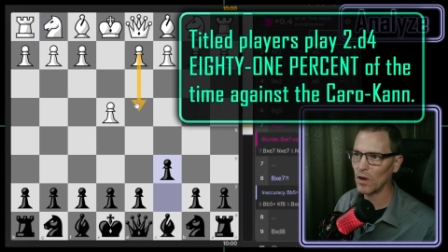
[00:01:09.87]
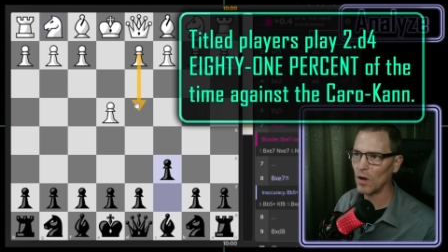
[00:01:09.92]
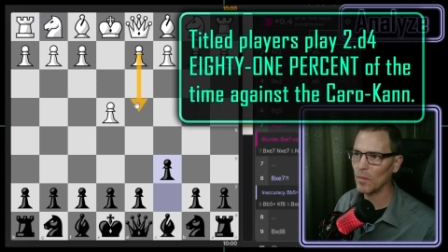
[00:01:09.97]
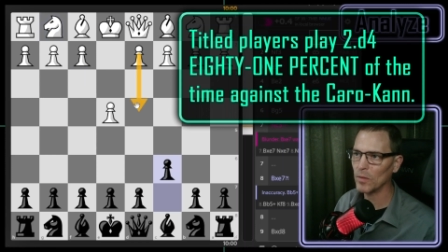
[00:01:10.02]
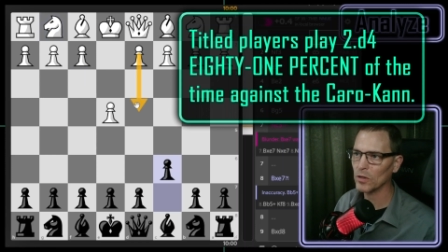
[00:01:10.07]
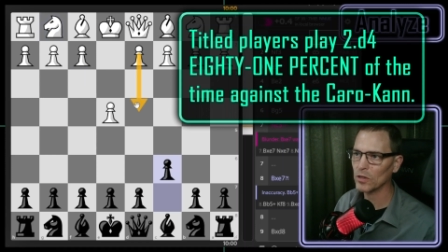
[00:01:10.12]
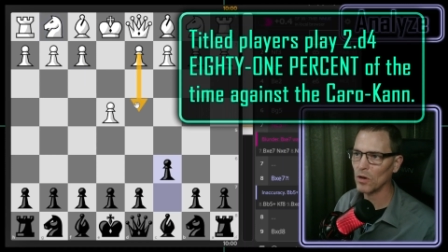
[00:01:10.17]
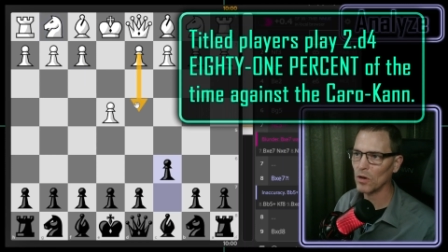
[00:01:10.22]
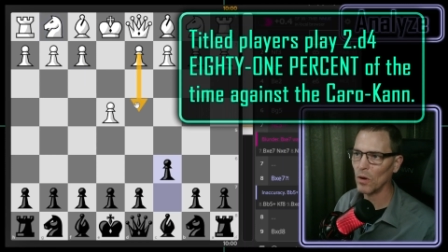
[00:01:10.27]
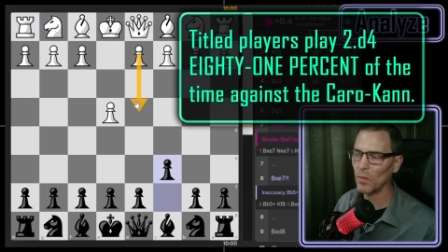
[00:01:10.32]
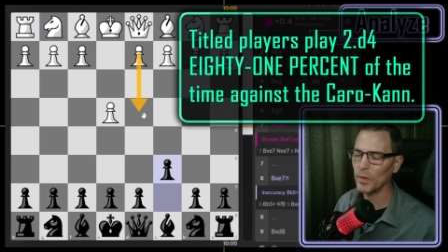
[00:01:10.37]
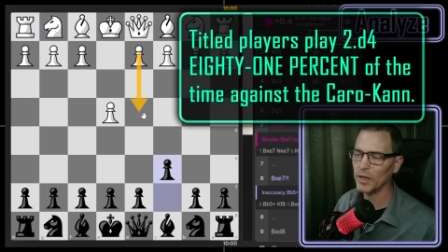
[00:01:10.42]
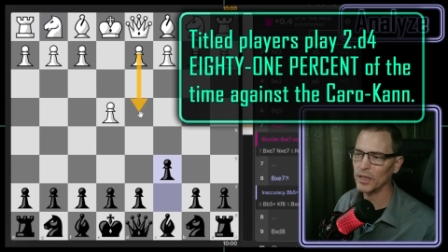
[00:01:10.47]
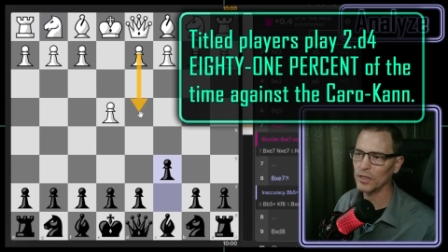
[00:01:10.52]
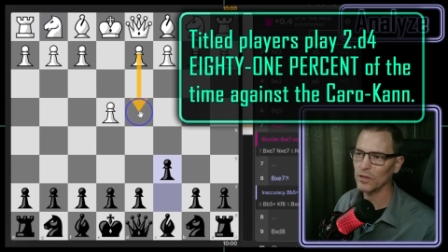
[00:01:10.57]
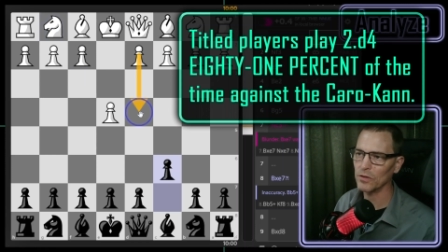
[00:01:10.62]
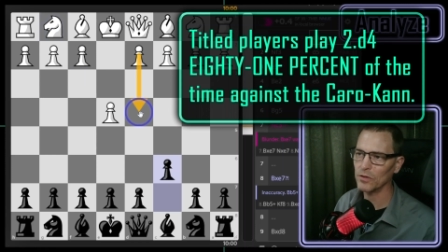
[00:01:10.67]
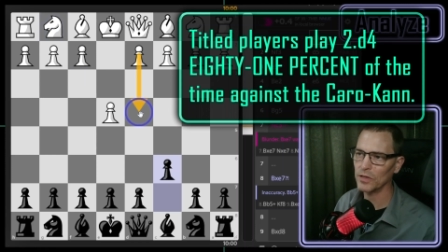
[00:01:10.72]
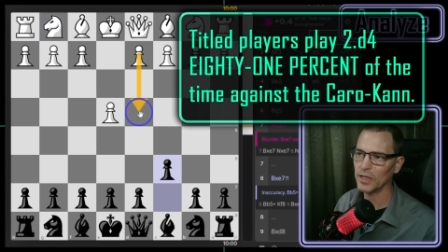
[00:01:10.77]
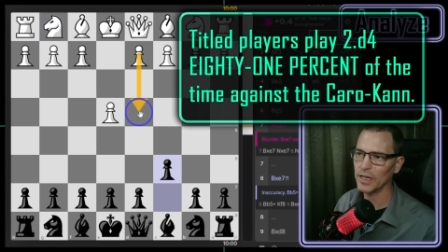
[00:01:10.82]
Almost
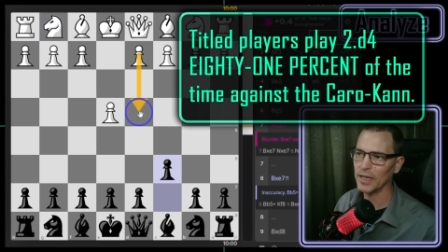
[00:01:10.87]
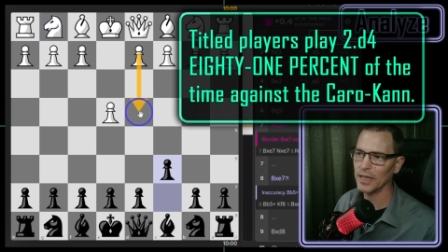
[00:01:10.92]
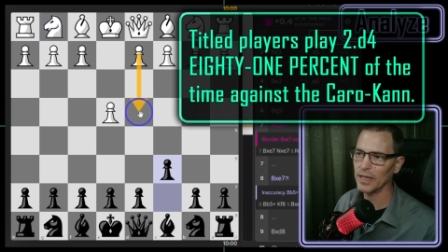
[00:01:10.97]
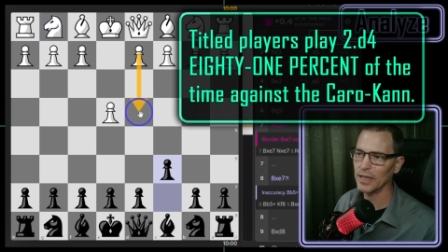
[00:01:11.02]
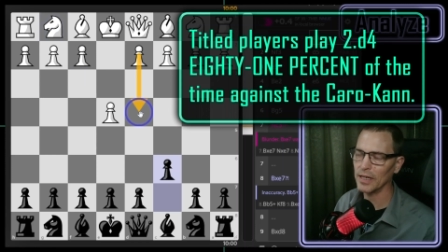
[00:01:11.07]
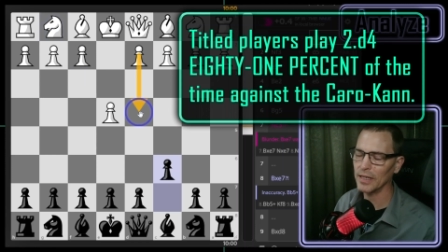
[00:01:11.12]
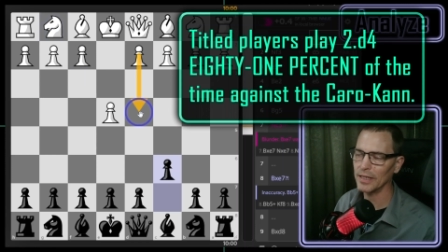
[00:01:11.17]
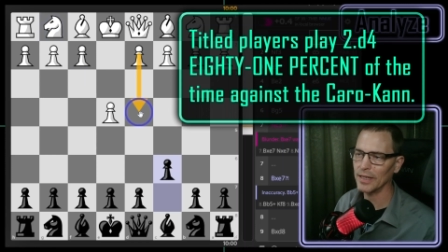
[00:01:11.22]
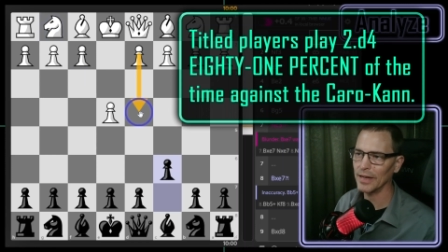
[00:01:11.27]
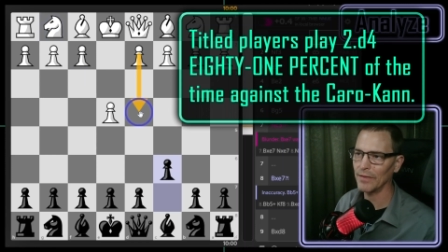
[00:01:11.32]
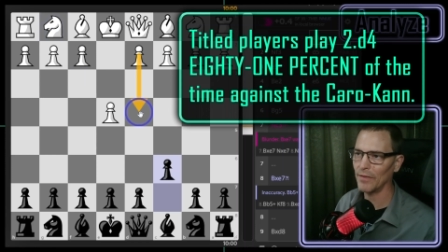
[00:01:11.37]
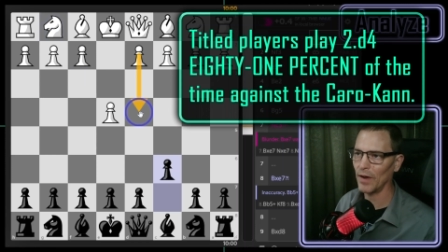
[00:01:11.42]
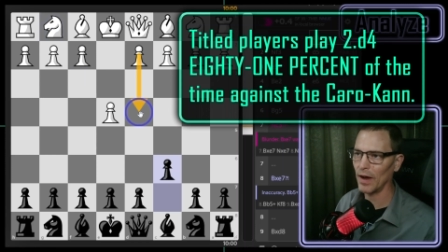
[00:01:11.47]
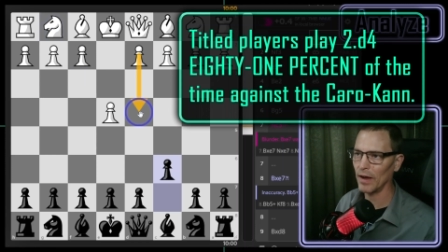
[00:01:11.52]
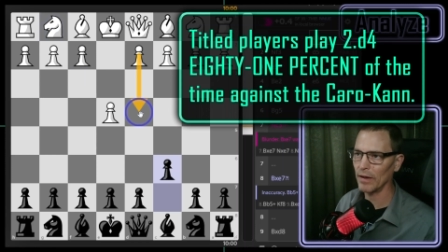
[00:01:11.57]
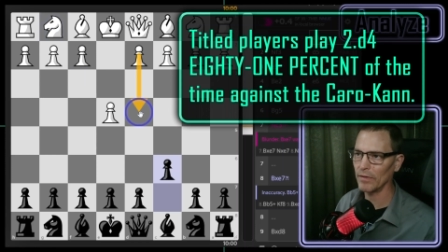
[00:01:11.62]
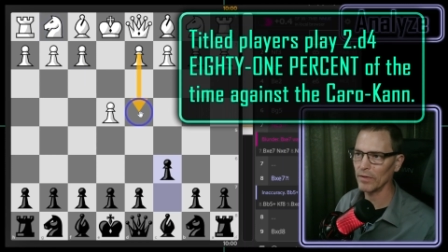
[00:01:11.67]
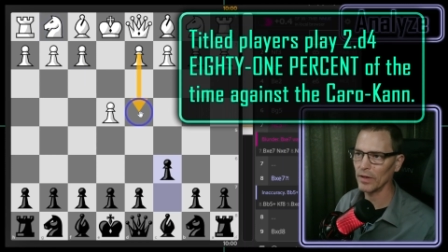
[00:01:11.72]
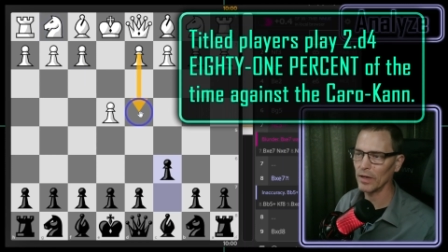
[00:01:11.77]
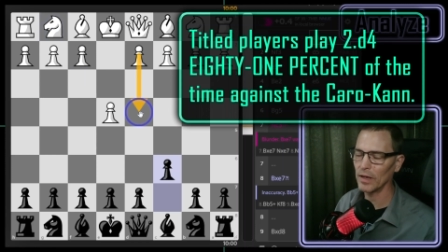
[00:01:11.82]
always you see
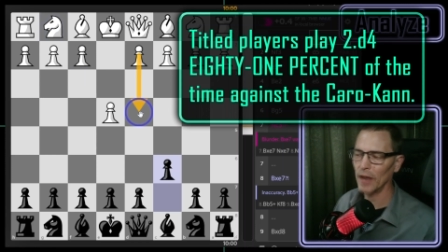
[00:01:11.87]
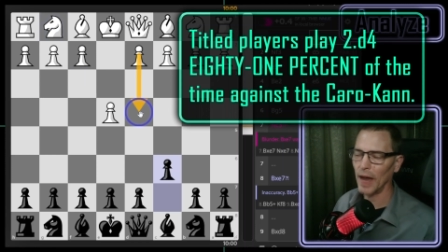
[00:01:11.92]
d5.